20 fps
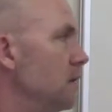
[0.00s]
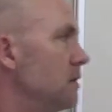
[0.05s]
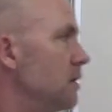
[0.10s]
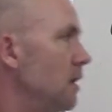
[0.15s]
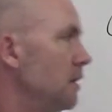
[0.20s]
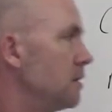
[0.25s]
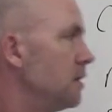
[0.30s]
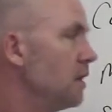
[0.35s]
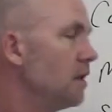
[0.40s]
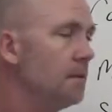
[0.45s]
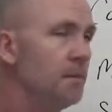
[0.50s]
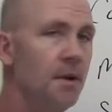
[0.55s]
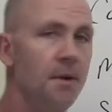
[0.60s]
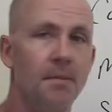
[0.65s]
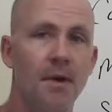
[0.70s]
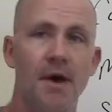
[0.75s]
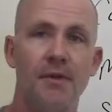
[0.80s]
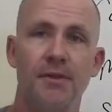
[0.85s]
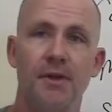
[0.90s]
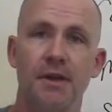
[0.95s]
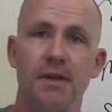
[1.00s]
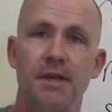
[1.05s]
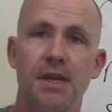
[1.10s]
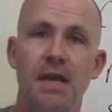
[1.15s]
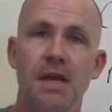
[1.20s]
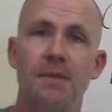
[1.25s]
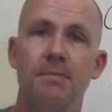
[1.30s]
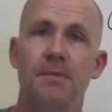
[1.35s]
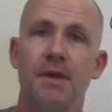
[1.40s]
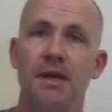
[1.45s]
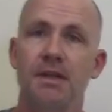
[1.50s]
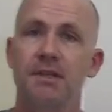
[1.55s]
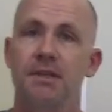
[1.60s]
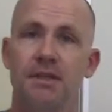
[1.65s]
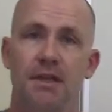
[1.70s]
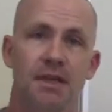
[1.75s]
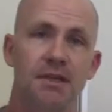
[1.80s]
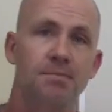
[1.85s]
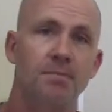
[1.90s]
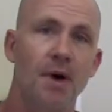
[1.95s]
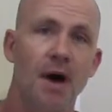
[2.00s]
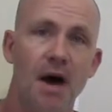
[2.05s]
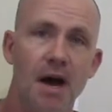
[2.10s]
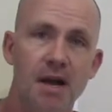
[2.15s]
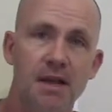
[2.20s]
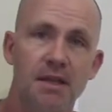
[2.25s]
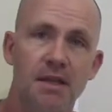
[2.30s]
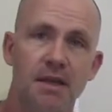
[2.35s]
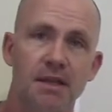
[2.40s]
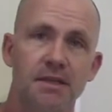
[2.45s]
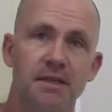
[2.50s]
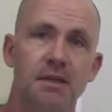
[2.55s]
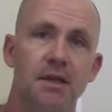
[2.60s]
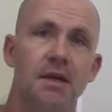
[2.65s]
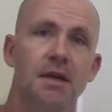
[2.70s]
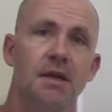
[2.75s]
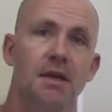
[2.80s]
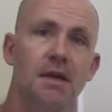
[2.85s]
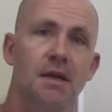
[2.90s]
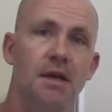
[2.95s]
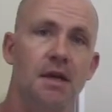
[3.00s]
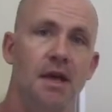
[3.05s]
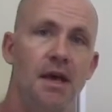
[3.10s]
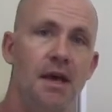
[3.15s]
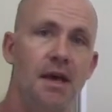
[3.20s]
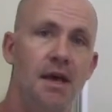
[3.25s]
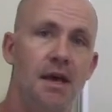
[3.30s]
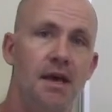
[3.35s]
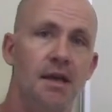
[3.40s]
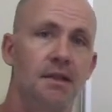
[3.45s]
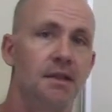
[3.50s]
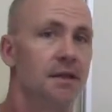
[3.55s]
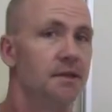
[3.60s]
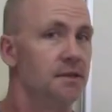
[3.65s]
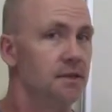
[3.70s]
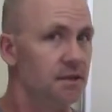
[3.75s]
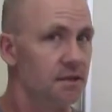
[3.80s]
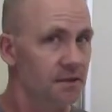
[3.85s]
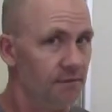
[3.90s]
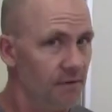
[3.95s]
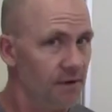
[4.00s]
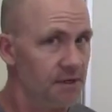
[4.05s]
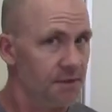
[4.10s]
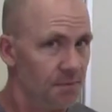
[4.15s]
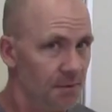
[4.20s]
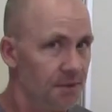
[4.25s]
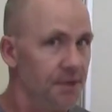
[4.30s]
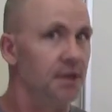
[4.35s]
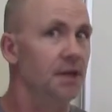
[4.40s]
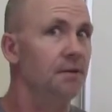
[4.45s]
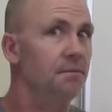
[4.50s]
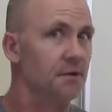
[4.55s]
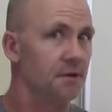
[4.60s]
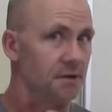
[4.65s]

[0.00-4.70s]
Talked a little bit about the team that's behind this, and that's just the visible team.